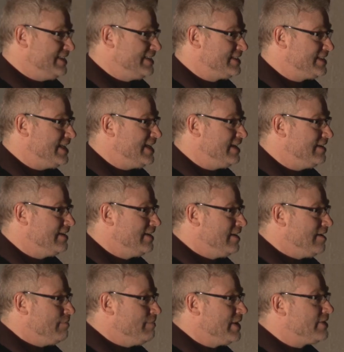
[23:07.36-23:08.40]
the skin
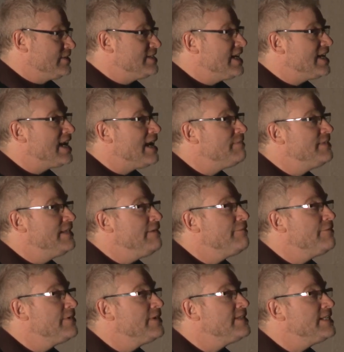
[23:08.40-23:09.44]
because they have
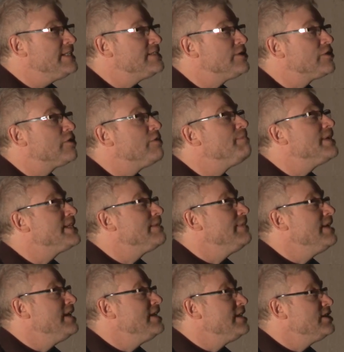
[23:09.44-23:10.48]
different
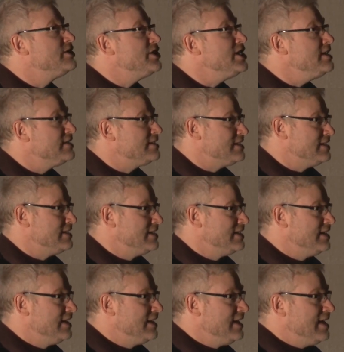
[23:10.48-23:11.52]
histocompatibility genes.
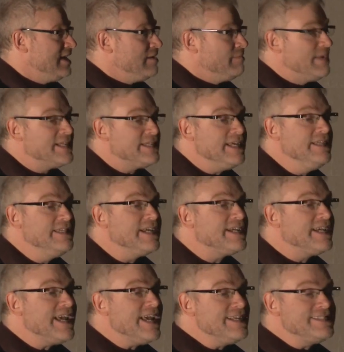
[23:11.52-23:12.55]
But in the
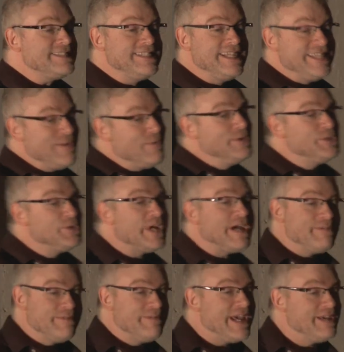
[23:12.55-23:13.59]
case that they want to
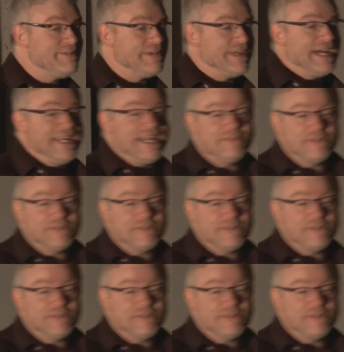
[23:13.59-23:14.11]
have a baby, and